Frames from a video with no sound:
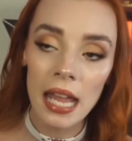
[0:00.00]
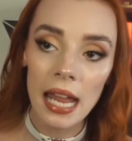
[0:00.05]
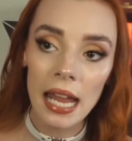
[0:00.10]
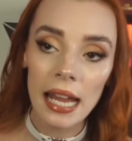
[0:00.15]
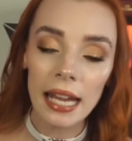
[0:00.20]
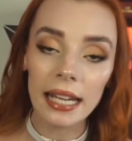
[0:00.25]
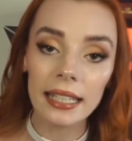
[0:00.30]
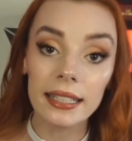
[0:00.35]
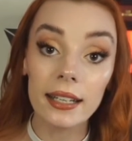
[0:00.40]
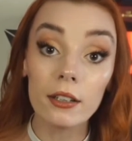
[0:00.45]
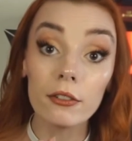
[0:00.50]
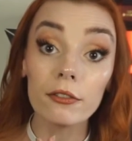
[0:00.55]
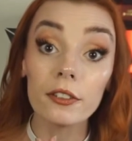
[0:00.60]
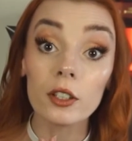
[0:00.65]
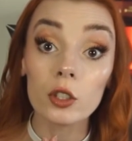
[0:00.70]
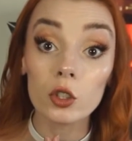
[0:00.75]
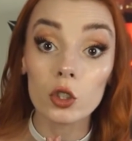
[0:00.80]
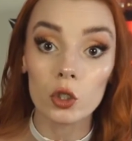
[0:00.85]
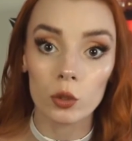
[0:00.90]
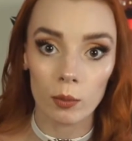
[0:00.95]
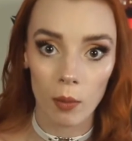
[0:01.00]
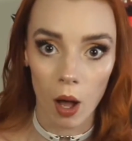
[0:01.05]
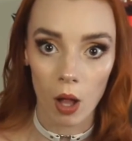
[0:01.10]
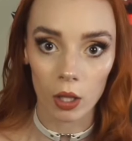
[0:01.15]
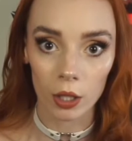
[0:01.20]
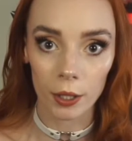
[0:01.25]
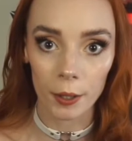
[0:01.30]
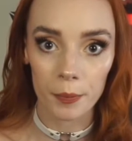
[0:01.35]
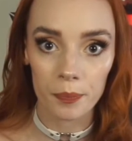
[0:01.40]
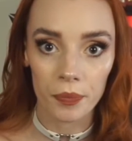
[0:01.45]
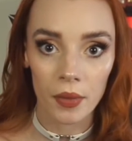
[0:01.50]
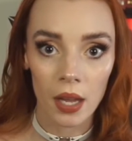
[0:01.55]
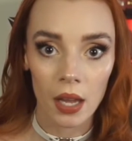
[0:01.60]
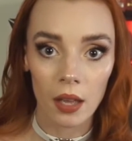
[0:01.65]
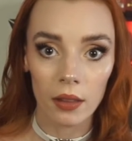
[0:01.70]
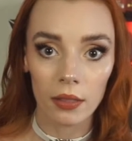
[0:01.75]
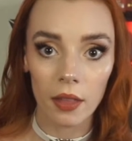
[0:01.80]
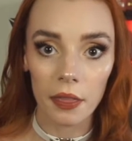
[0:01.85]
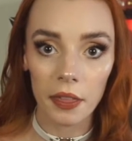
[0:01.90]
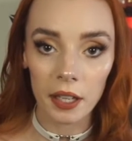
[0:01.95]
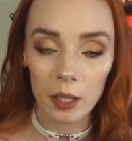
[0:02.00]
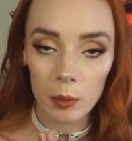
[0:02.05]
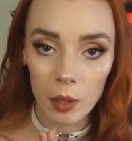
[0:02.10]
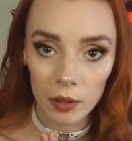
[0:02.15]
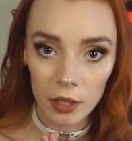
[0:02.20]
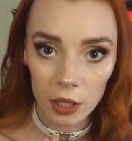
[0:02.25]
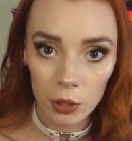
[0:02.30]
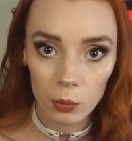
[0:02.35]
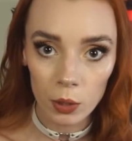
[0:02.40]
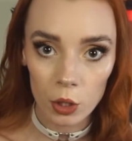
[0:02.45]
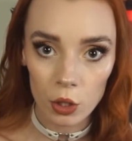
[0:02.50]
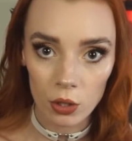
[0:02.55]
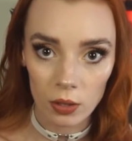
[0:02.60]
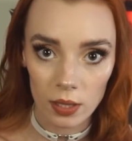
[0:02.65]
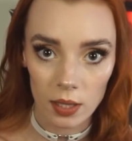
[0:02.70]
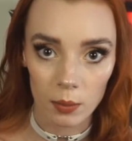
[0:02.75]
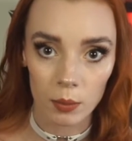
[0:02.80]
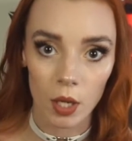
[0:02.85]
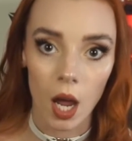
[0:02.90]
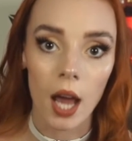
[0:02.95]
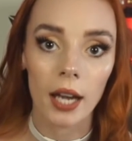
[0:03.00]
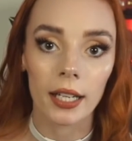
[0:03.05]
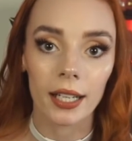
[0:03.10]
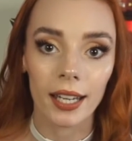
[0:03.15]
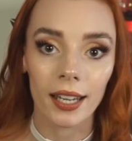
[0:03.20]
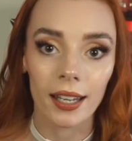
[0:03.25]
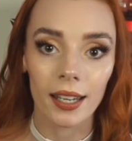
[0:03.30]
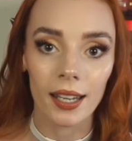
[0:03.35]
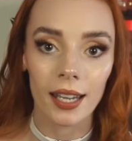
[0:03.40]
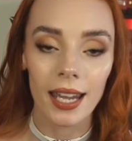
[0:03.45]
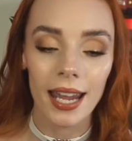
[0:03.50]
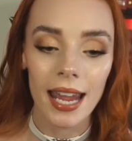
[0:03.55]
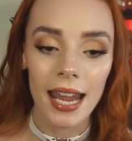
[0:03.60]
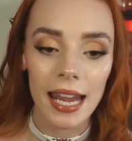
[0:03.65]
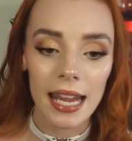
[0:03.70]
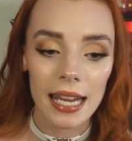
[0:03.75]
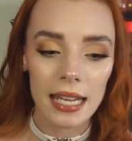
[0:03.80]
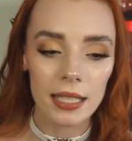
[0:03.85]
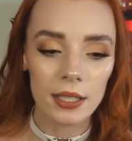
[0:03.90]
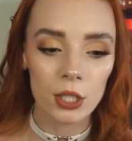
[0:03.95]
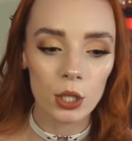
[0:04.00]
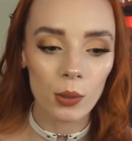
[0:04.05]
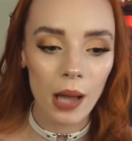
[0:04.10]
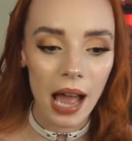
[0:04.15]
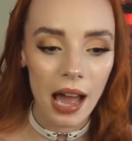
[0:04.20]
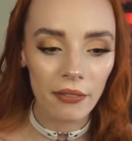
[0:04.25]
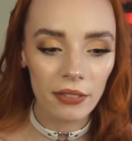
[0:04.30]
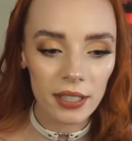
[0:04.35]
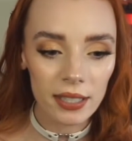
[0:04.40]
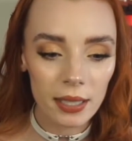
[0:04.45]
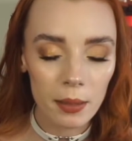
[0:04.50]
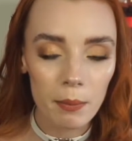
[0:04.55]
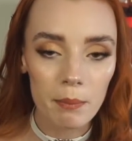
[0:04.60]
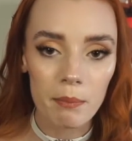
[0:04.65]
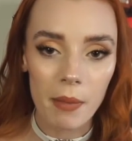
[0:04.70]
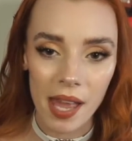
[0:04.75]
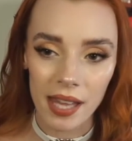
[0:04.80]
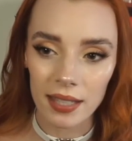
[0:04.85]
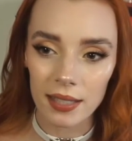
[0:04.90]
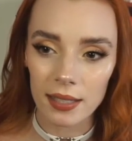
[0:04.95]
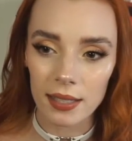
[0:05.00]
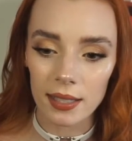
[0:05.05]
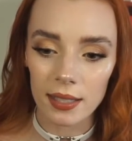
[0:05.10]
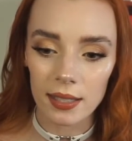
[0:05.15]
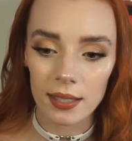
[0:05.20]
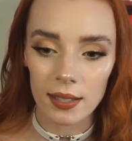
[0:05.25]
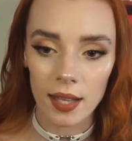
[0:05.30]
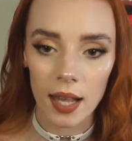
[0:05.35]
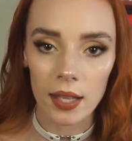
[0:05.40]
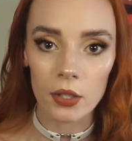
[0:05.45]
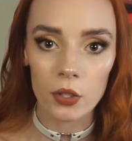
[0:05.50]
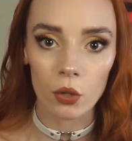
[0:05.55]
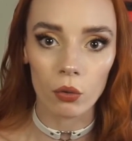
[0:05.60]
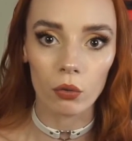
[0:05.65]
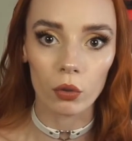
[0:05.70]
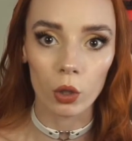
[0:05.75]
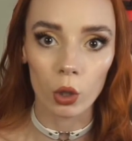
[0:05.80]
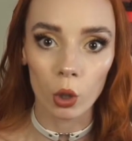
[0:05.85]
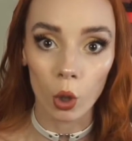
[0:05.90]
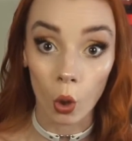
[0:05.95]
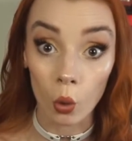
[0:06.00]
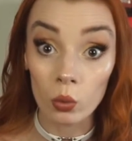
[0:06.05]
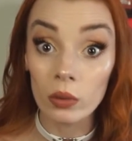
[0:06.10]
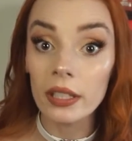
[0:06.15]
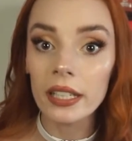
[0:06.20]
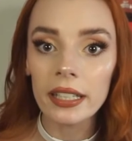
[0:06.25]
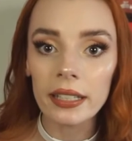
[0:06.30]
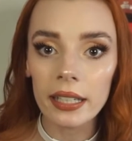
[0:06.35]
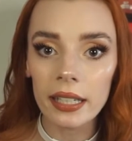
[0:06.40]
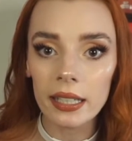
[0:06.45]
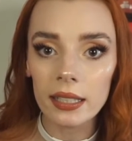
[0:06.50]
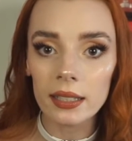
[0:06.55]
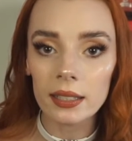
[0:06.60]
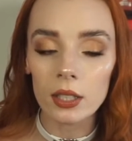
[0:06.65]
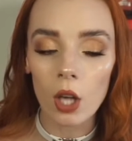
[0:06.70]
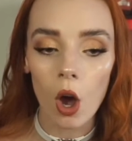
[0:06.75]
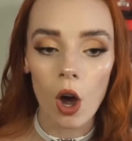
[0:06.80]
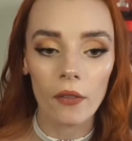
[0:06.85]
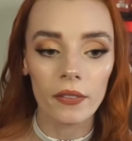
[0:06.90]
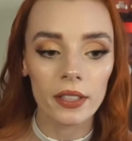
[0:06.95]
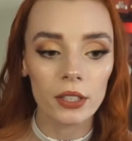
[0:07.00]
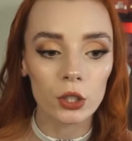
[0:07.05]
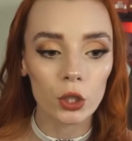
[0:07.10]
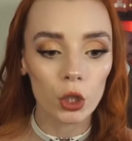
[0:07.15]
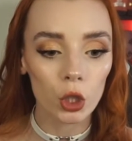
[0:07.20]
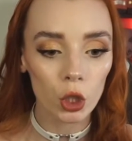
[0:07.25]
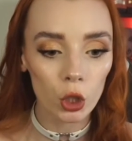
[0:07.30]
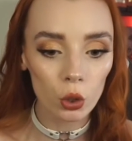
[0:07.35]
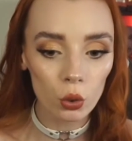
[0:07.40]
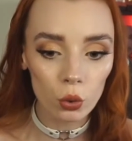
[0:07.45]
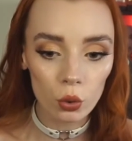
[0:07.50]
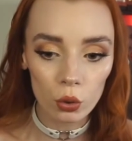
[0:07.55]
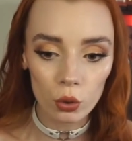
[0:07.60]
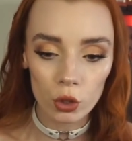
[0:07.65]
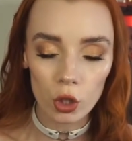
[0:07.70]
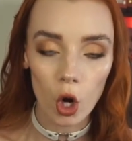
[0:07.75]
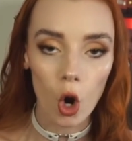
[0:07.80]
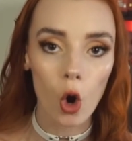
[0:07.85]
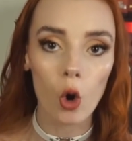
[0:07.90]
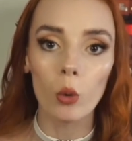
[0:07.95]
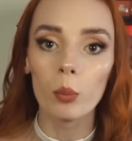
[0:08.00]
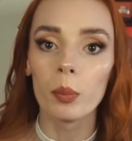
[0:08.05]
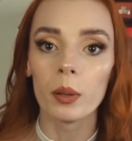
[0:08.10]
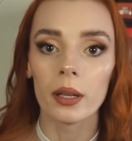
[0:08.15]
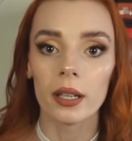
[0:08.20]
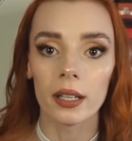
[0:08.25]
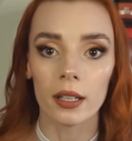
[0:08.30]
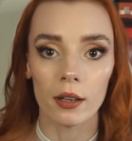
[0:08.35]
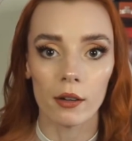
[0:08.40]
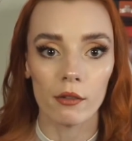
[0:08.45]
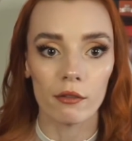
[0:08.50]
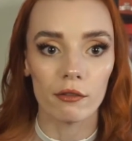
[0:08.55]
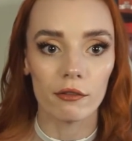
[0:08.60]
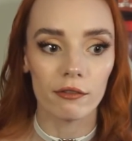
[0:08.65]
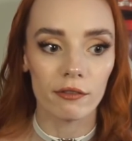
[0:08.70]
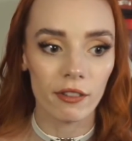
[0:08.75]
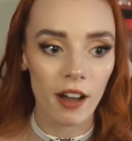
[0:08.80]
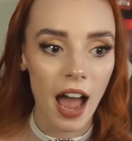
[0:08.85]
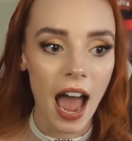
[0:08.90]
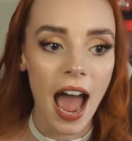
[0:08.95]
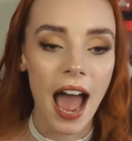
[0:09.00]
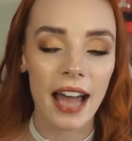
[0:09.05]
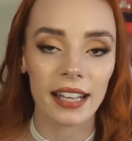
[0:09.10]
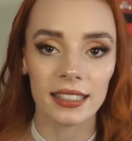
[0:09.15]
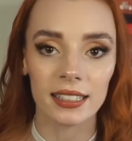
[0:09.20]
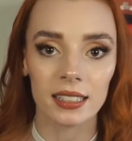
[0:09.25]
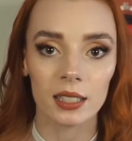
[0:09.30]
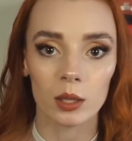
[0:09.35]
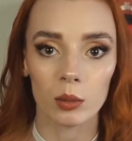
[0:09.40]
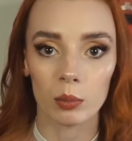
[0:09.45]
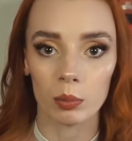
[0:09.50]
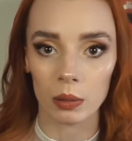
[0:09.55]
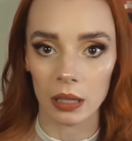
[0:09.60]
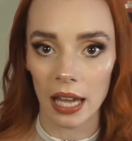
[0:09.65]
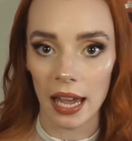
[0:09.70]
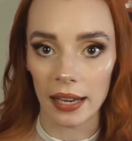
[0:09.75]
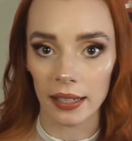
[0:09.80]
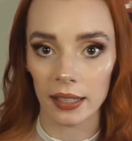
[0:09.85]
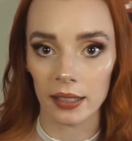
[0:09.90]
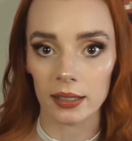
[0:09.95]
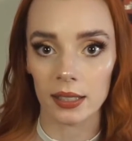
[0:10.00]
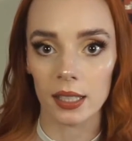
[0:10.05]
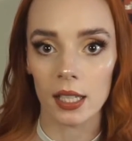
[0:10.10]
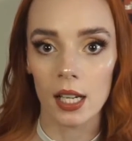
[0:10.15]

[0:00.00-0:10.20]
it didn't feel smaller. The thing about the original Subnautica is you have this immense sense of loneliness on this huge, open, vast planet.